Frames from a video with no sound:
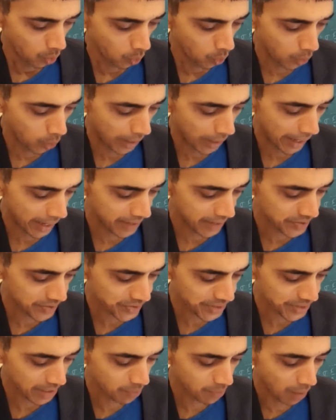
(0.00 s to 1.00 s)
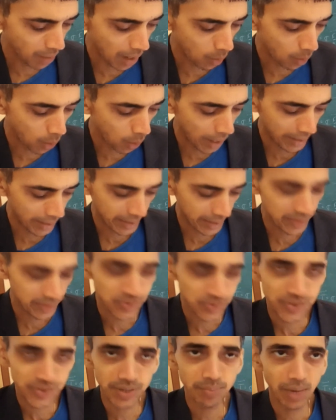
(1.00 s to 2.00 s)
where sigma 1 and
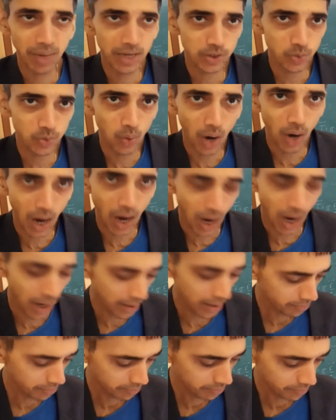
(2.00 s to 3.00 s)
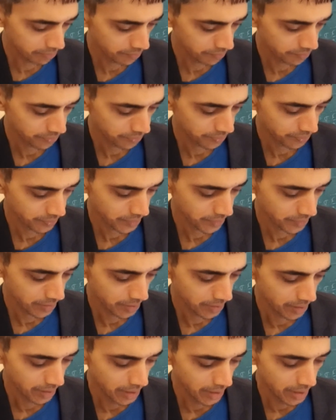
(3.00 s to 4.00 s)
sigma 2 are
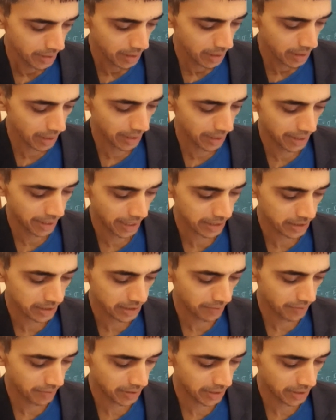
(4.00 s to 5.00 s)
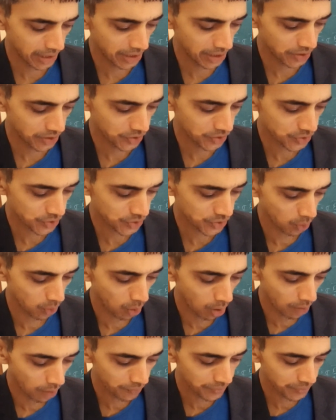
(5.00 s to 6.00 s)
conductivities
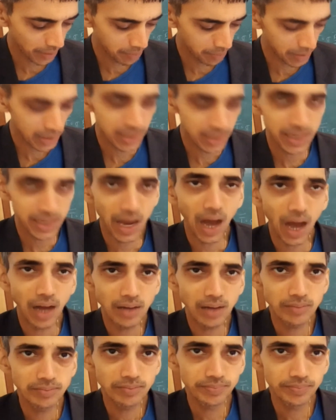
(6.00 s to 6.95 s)
of the media,